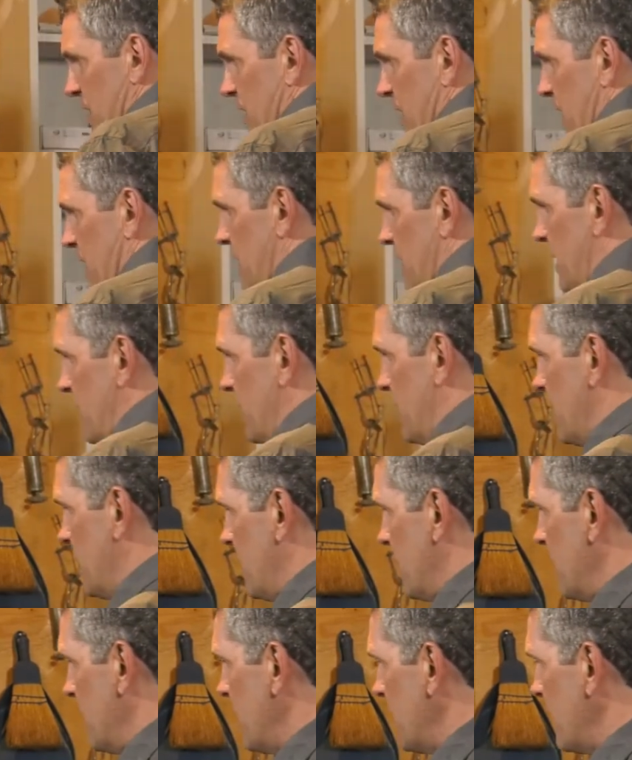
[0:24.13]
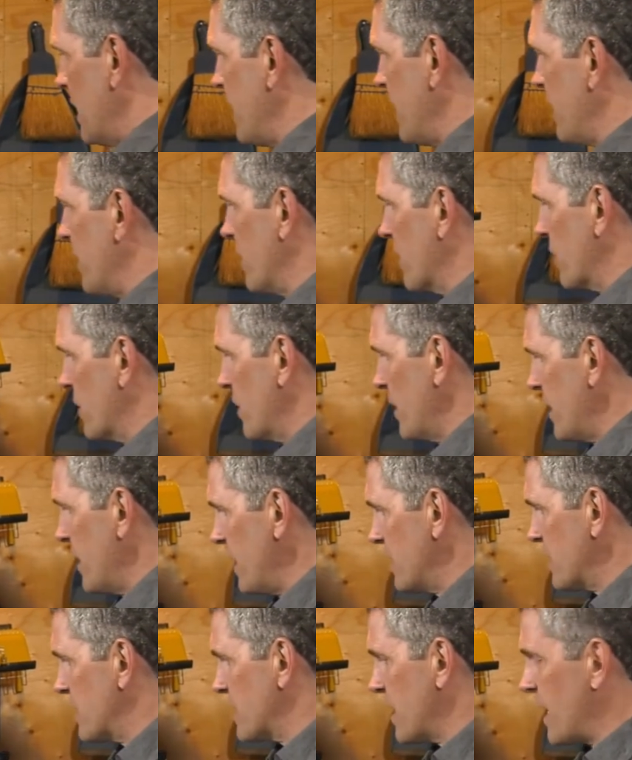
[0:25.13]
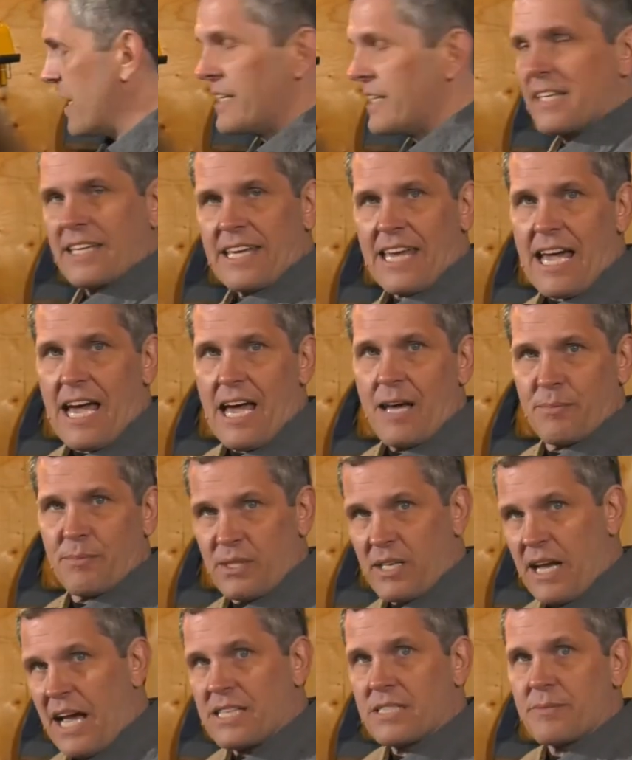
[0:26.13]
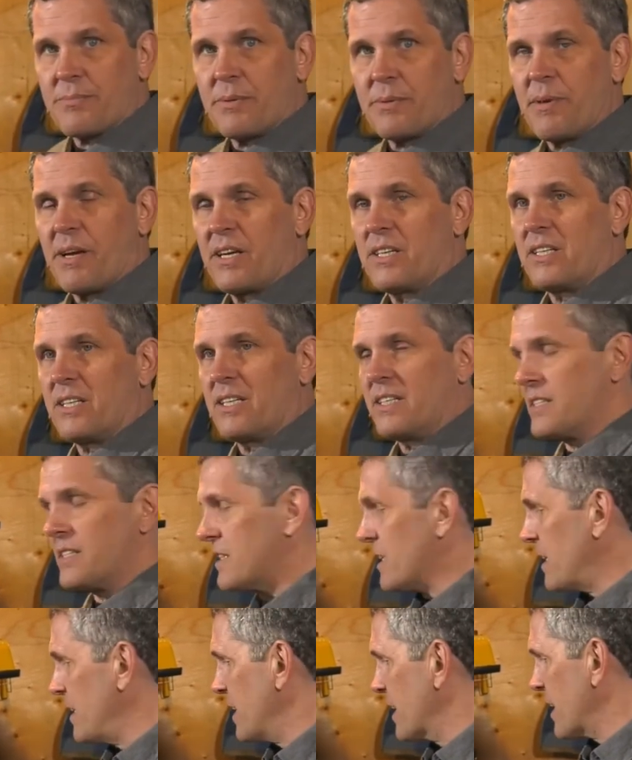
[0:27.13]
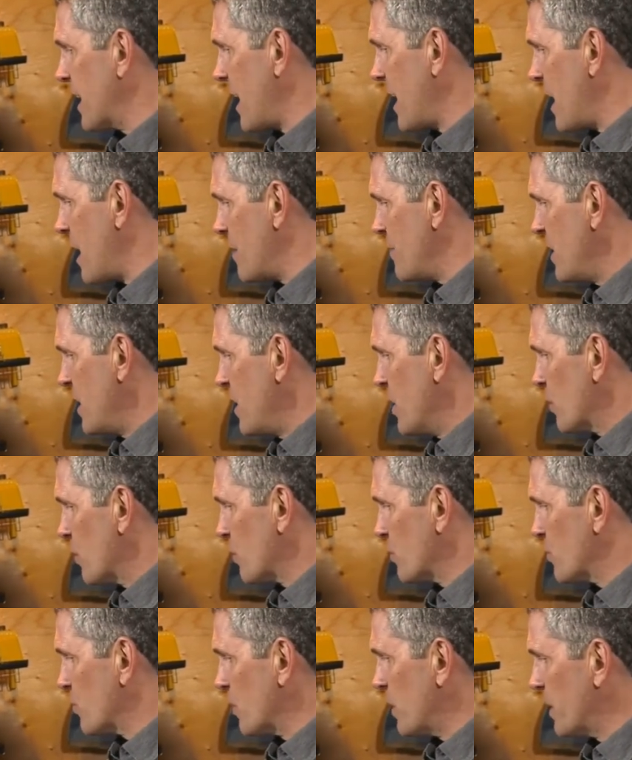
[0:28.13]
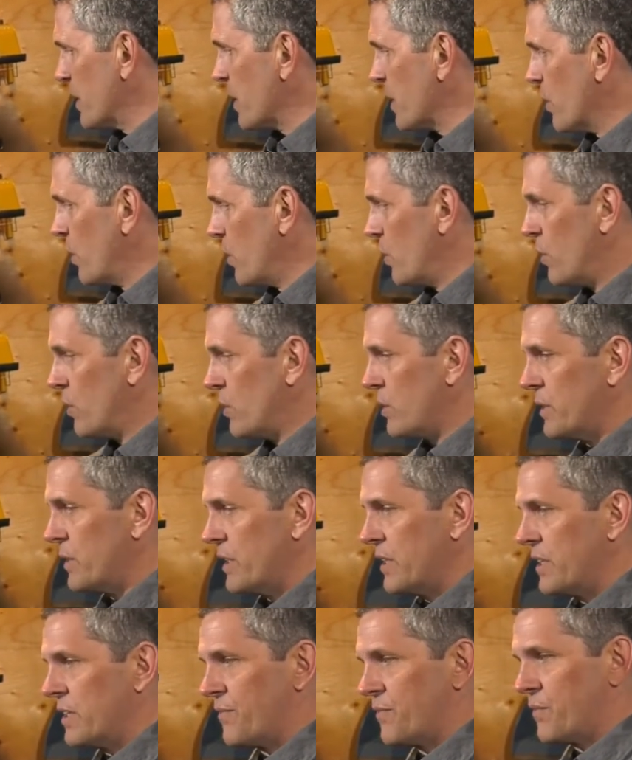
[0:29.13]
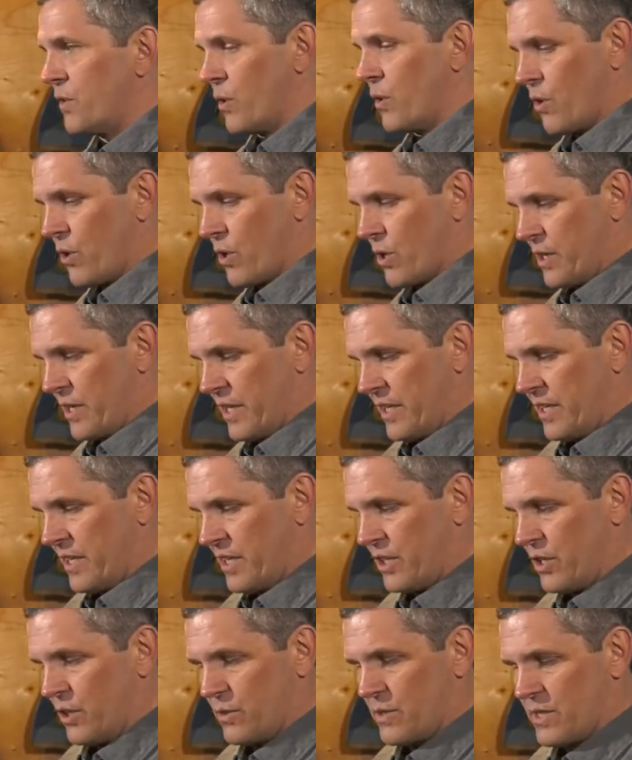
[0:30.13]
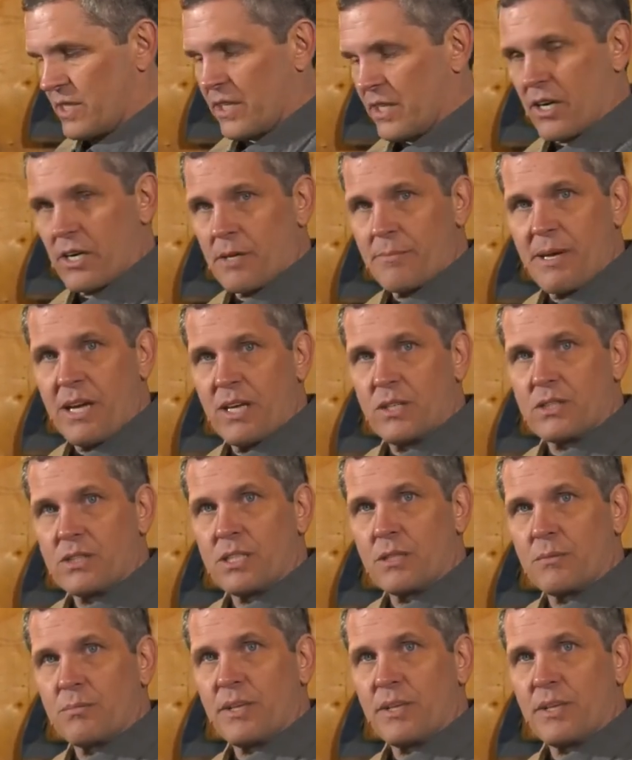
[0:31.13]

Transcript: the heater inside the cab. It has to be mounted inside the cab. We're drilling a hole in the floor and then using our mounting